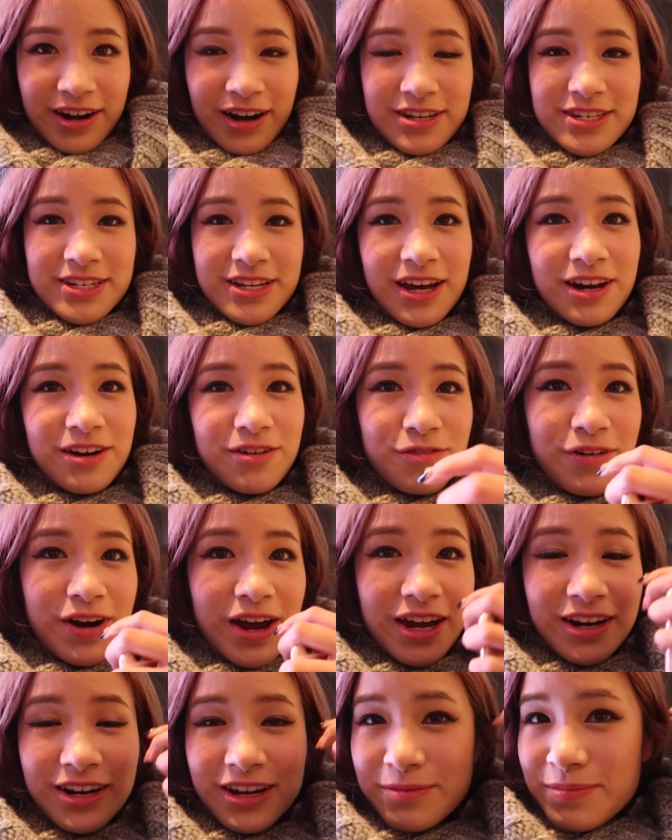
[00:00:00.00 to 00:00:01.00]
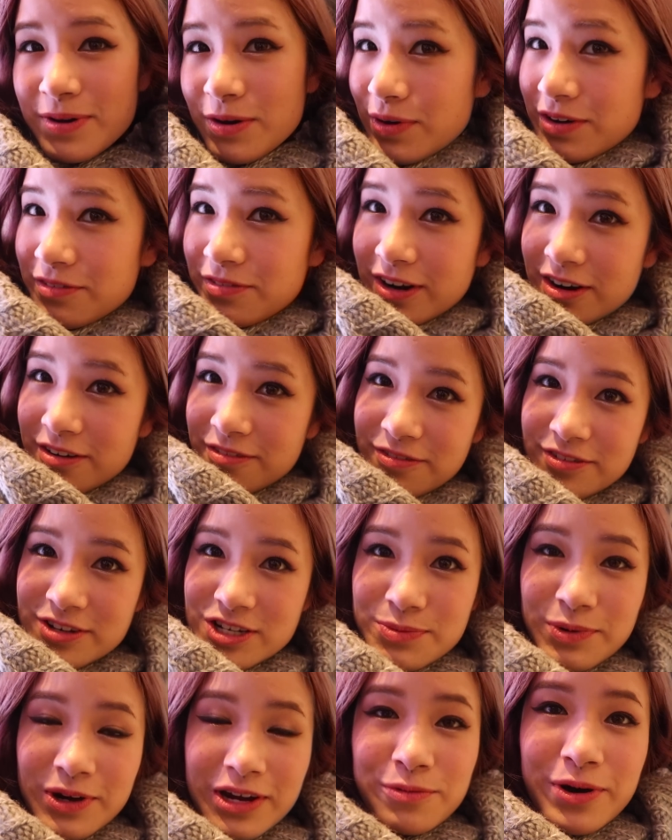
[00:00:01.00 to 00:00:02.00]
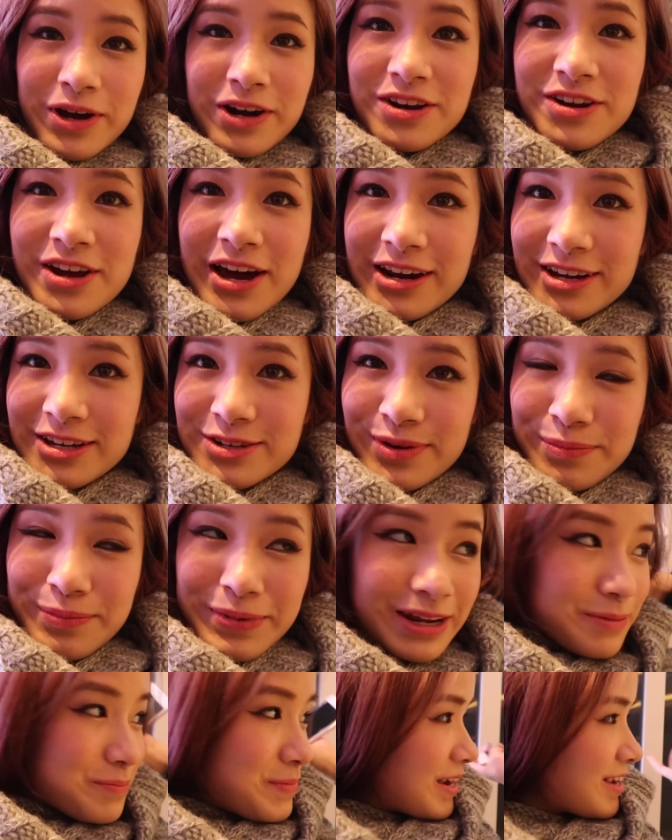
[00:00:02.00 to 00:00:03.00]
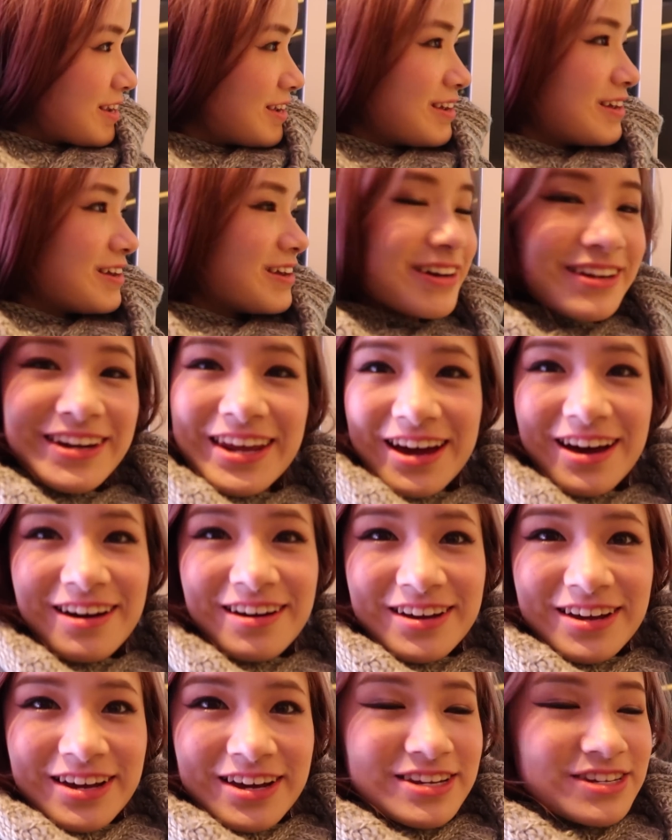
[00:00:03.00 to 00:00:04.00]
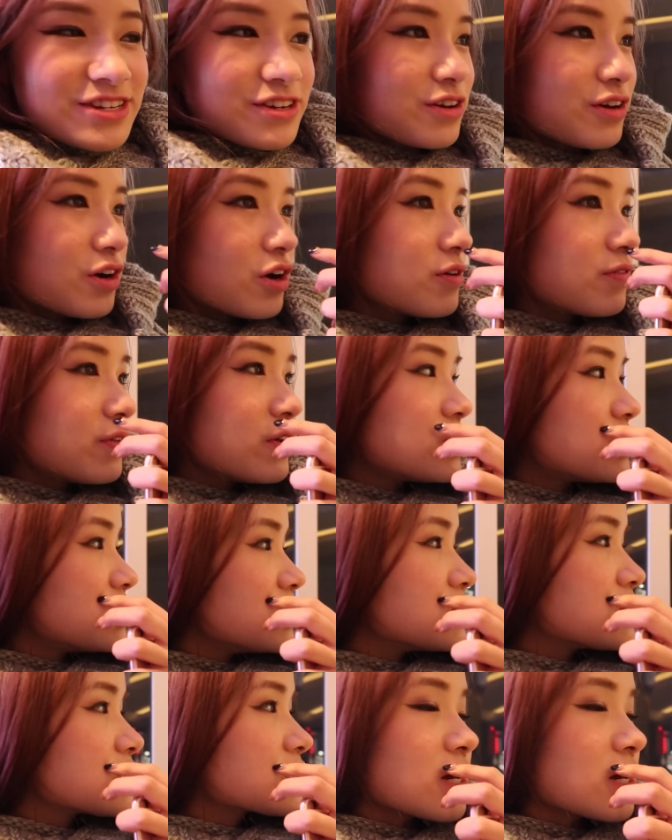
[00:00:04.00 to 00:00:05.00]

It started raining, but we're in front of Shibuya 109 because we're meeting Becky here now. So hopefully she's